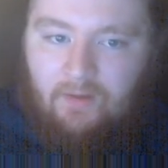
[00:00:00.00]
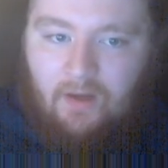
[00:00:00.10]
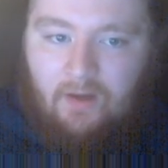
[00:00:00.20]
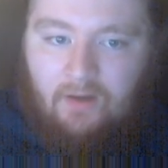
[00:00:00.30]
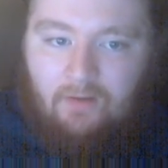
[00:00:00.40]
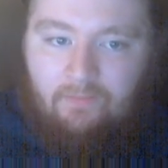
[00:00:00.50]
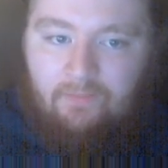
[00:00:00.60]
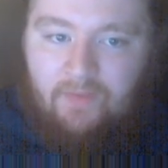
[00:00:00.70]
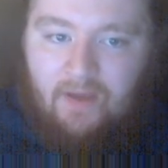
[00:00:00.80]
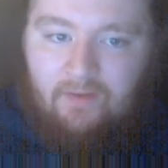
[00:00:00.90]

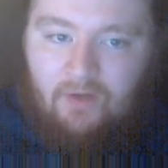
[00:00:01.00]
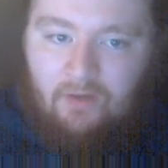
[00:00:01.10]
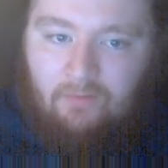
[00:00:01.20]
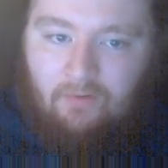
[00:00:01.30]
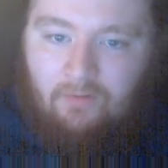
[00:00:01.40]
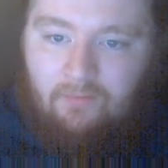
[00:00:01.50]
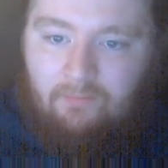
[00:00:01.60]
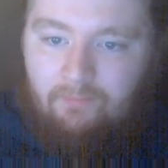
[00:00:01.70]
that number,